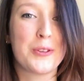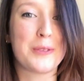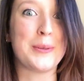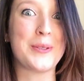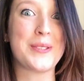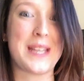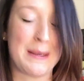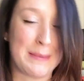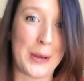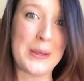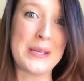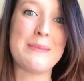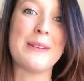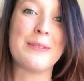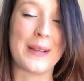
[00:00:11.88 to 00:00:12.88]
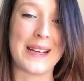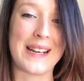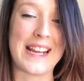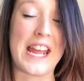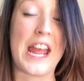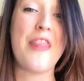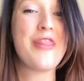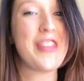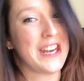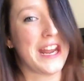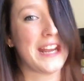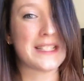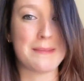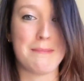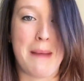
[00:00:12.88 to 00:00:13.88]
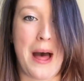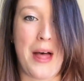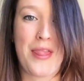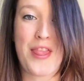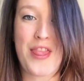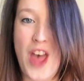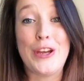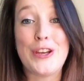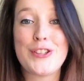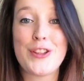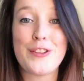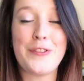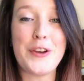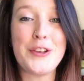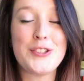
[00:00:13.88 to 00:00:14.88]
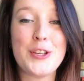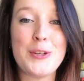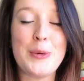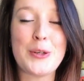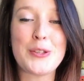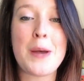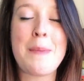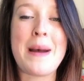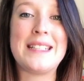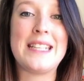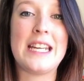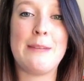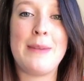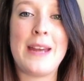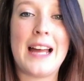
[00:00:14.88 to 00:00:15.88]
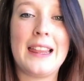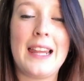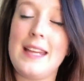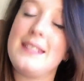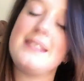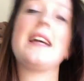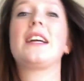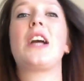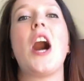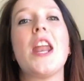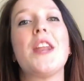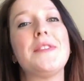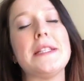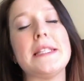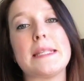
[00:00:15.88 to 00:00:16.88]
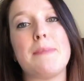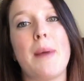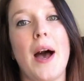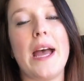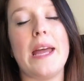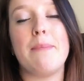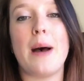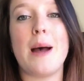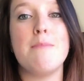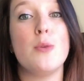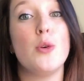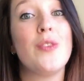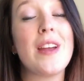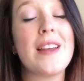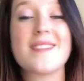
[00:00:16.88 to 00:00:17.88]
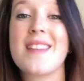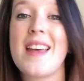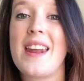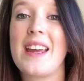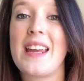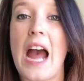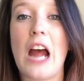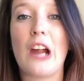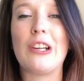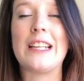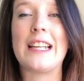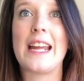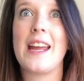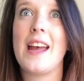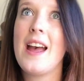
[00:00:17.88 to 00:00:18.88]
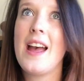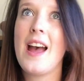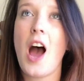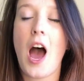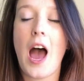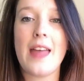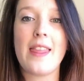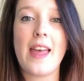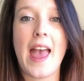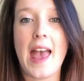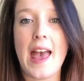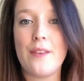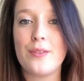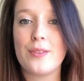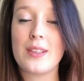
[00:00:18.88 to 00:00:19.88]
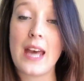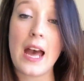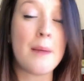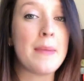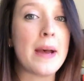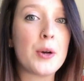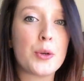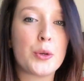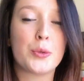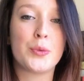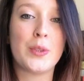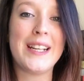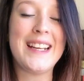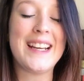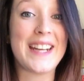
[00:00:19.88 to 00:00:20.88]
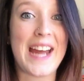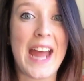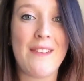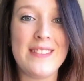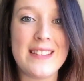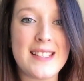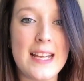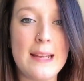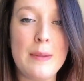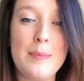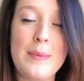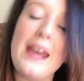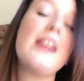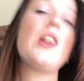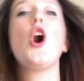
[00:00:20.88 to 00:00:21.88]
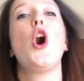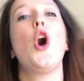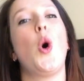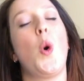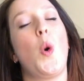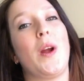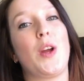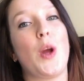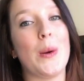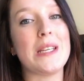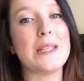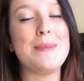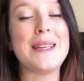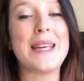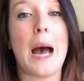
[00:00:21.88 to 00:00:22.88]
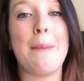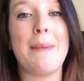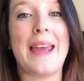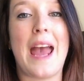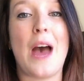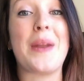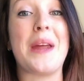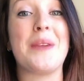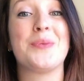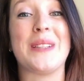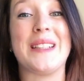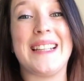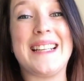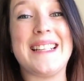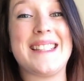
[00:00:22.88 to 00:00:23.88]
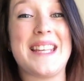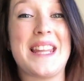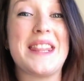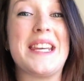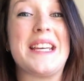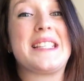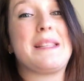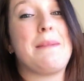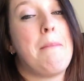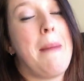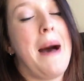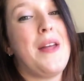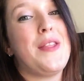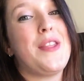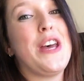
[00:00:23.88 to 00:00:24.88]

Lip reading: the books that I'm going to be reading in the next month. So the first two books on my TBR list are kind of inspired by movies that are currently either have come out already and I haven't seen them yet, or are going to be coming out and released this month.